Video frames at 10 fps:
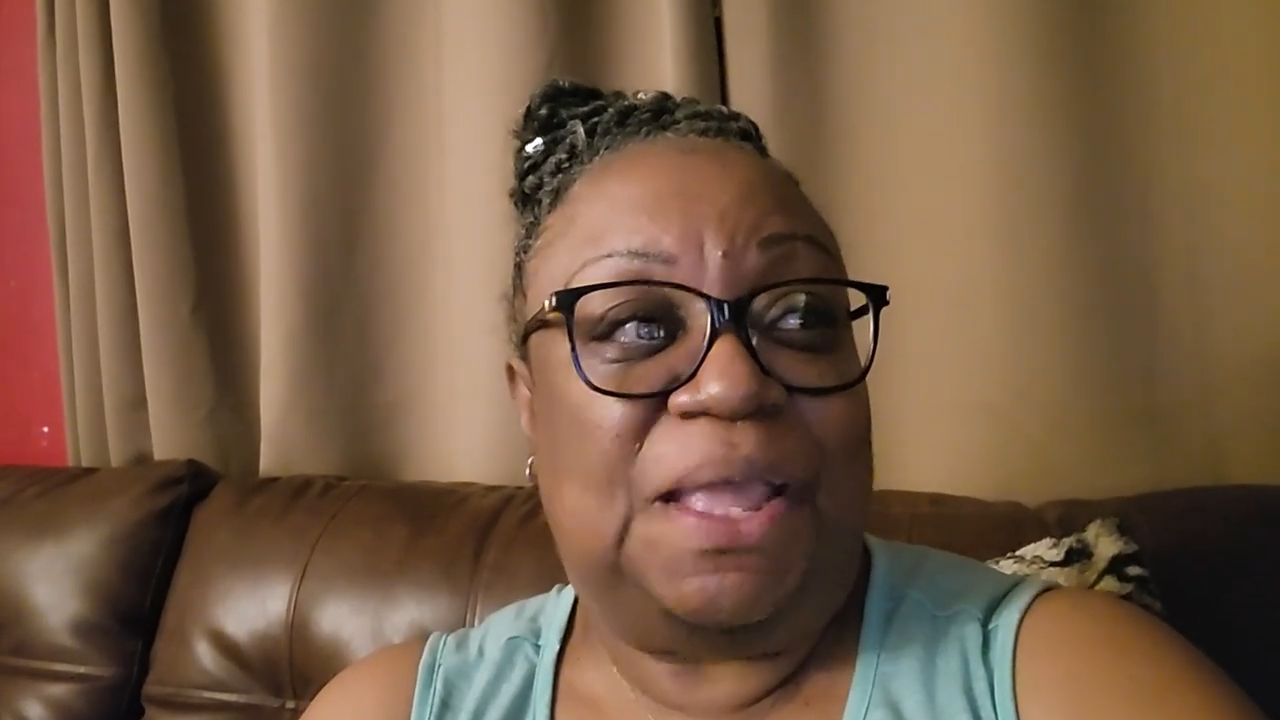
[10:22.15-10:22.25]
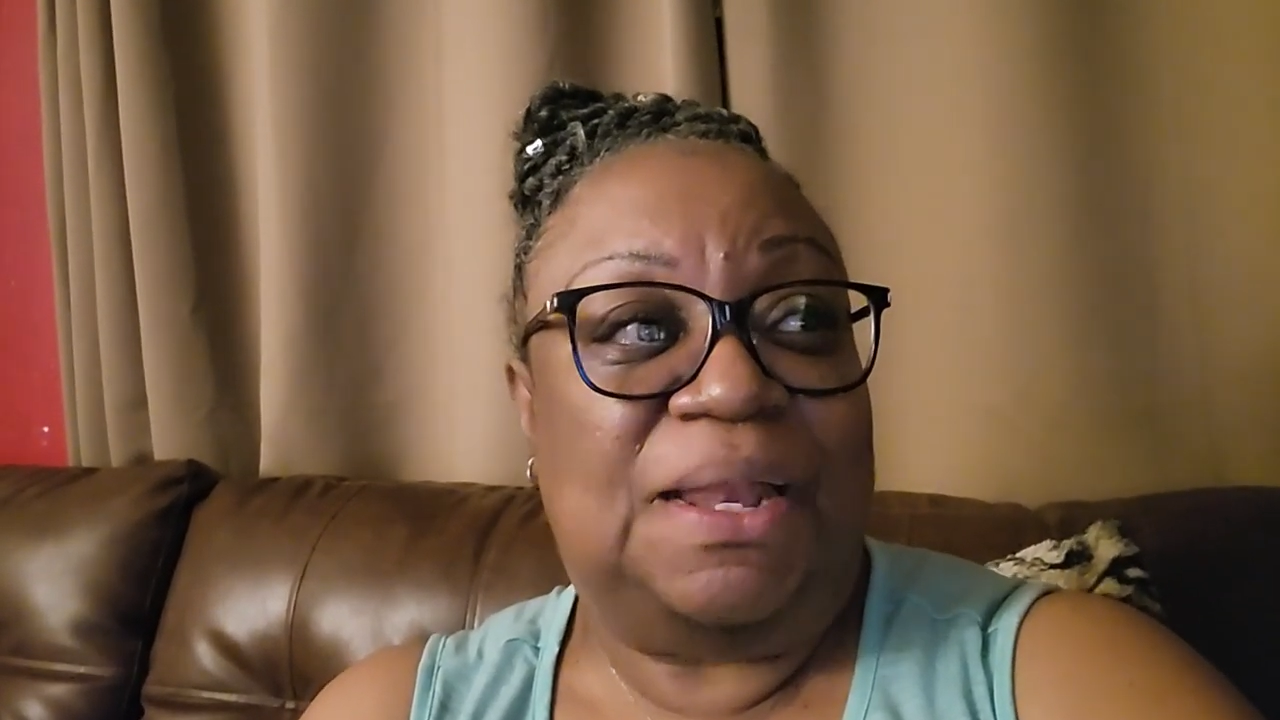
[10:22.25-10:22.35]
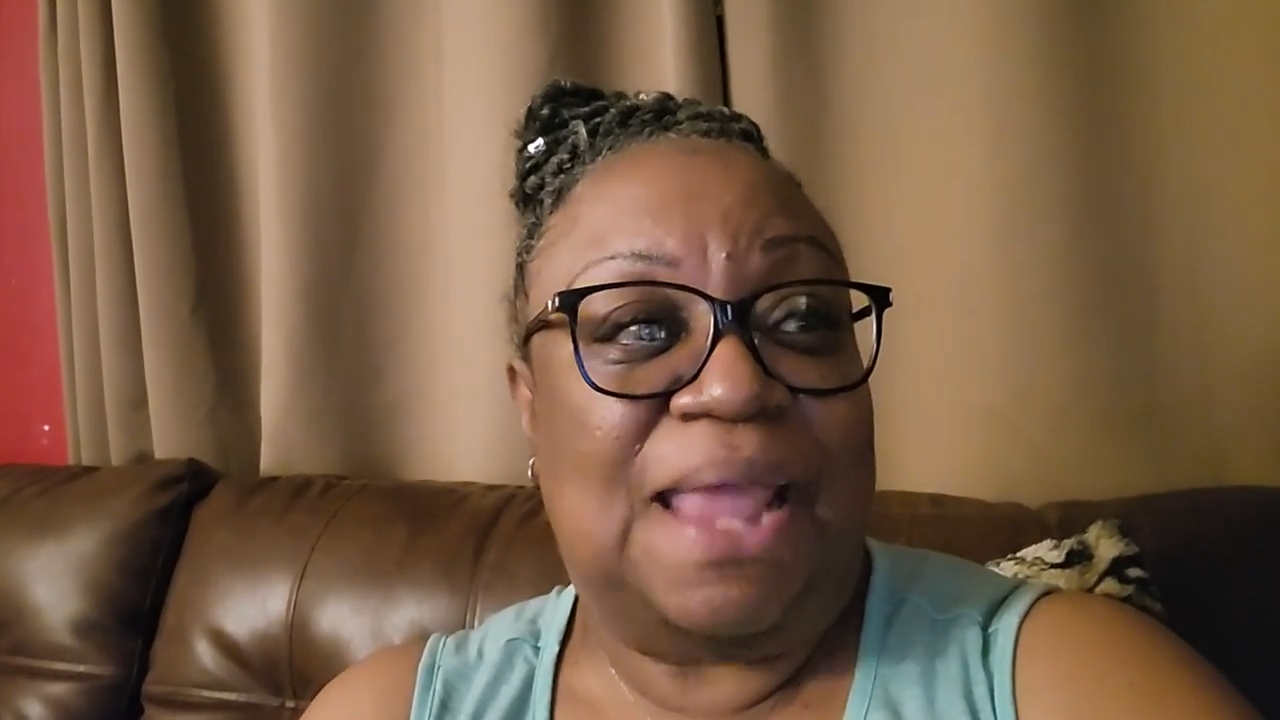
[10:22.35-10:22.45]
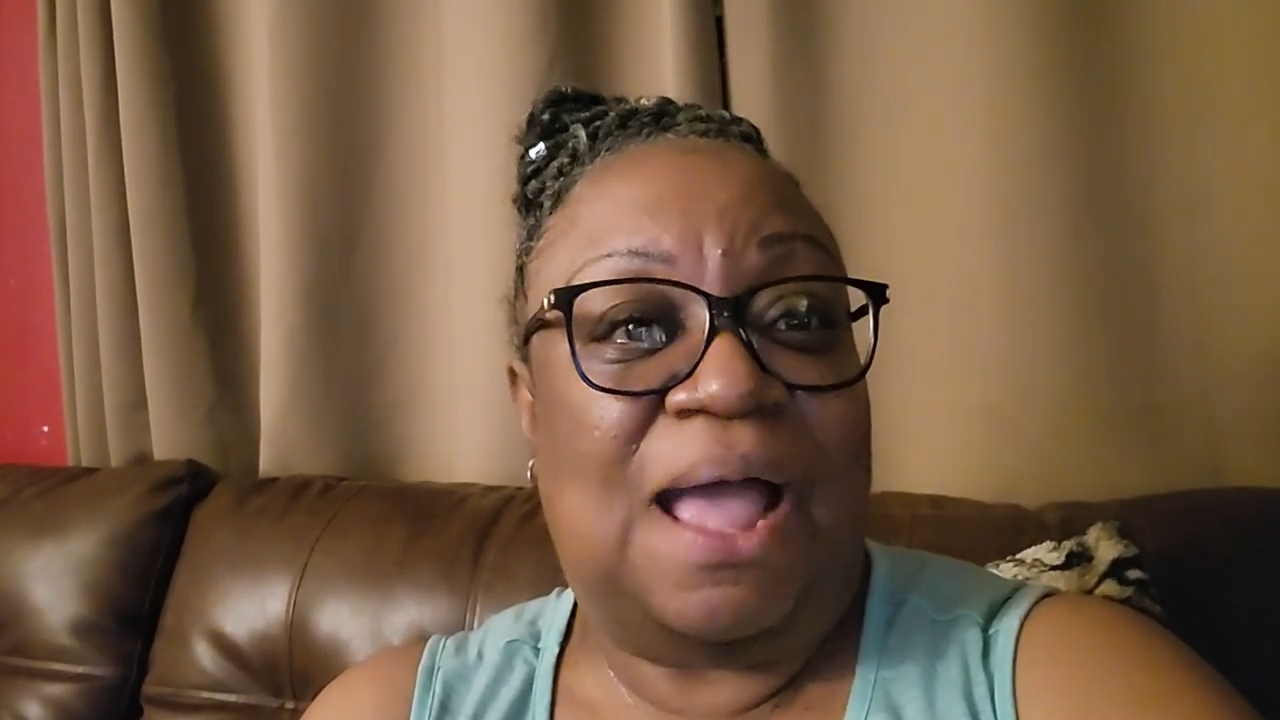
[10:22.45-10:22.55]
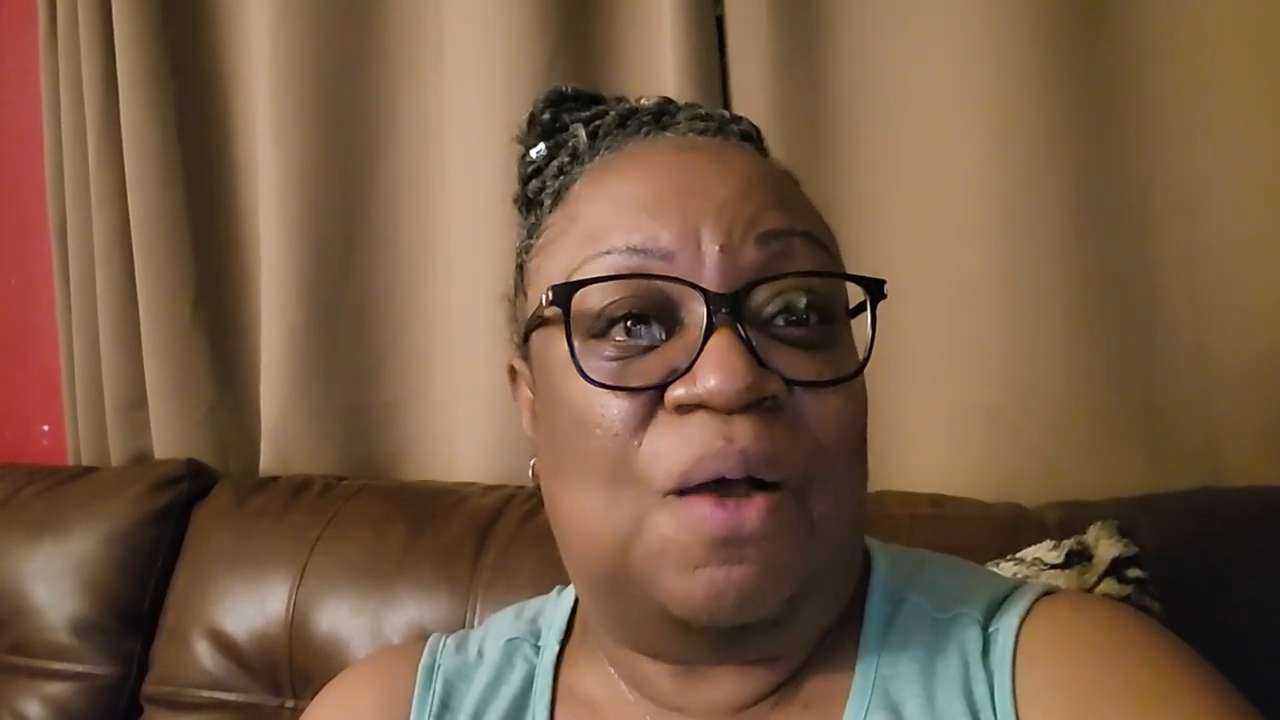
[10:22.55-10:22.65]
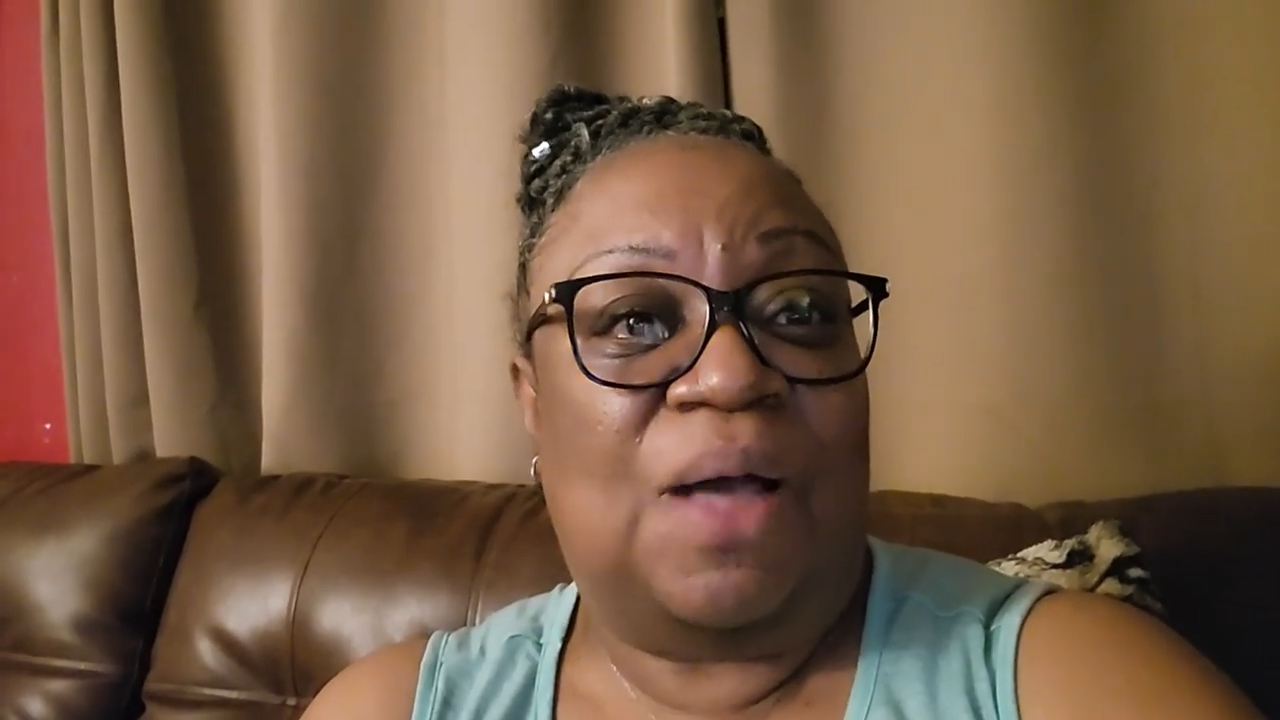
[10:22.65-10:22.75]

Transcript: now